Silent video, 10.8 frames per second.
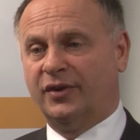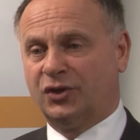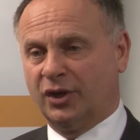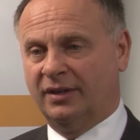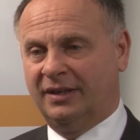
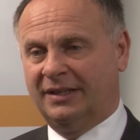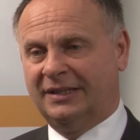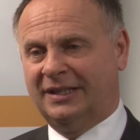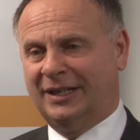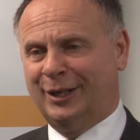vision,
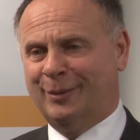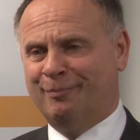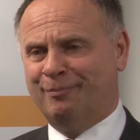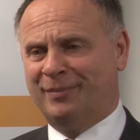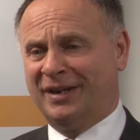
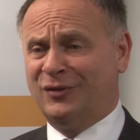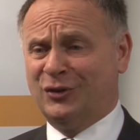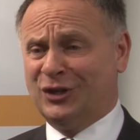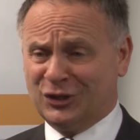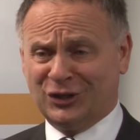um, but if
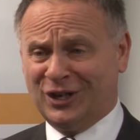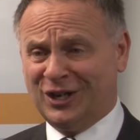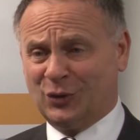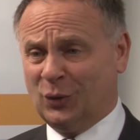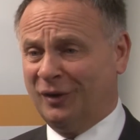you
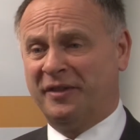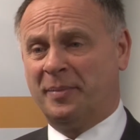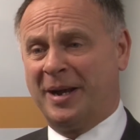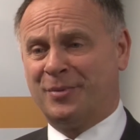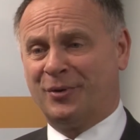digitise all of
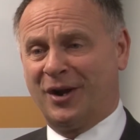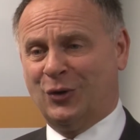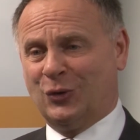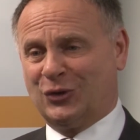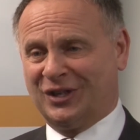the paper
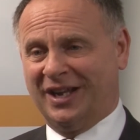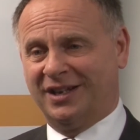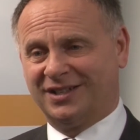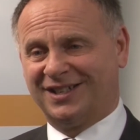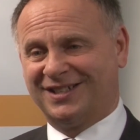records that
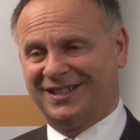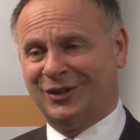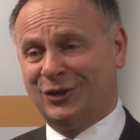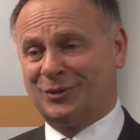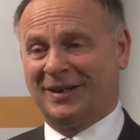exist
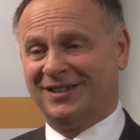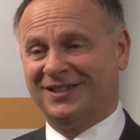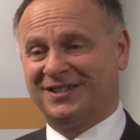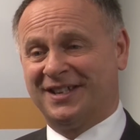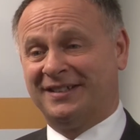in
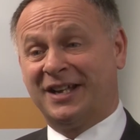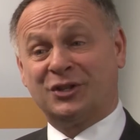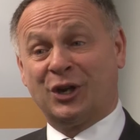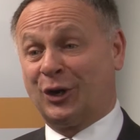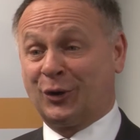hospitals, then
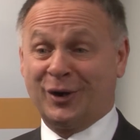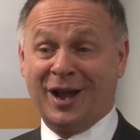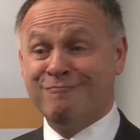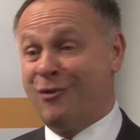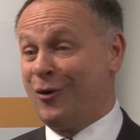that's going to
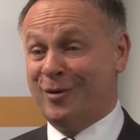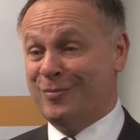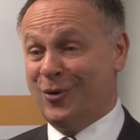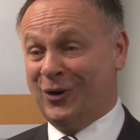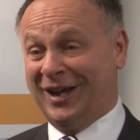create more
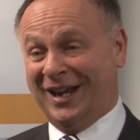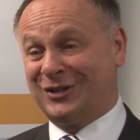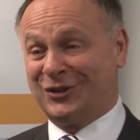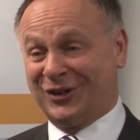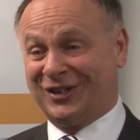and more
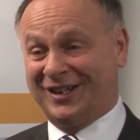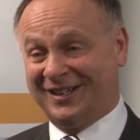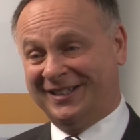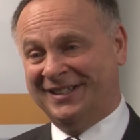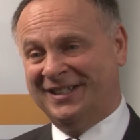
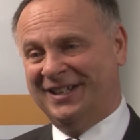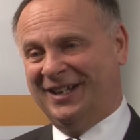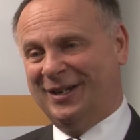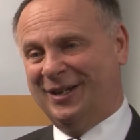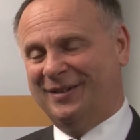electronic uh,
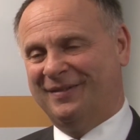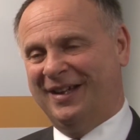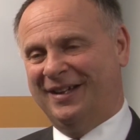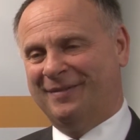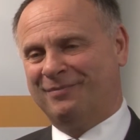
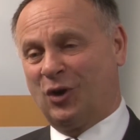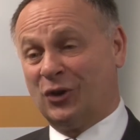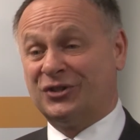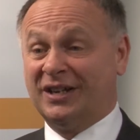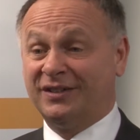uh, um,
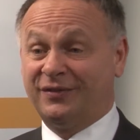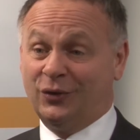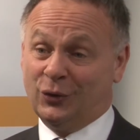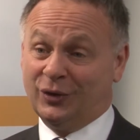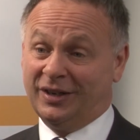content
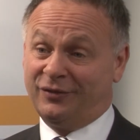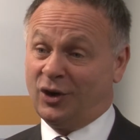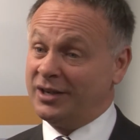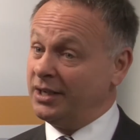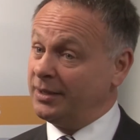for, uh,
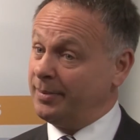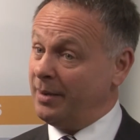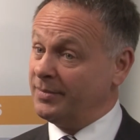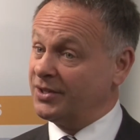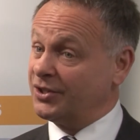for IT
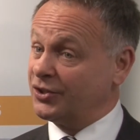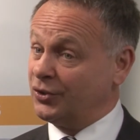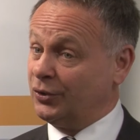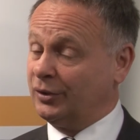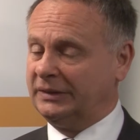departments to
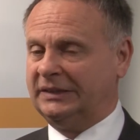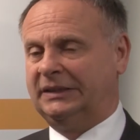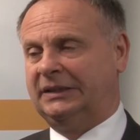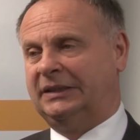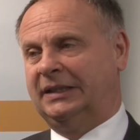store.
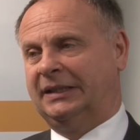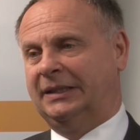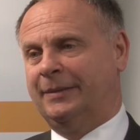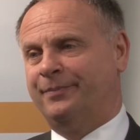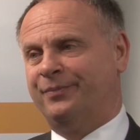
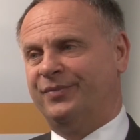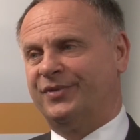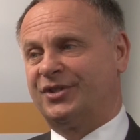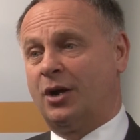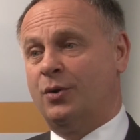
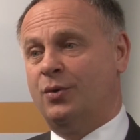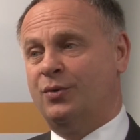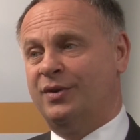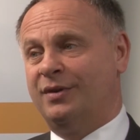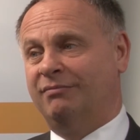Um,
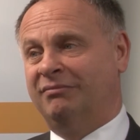so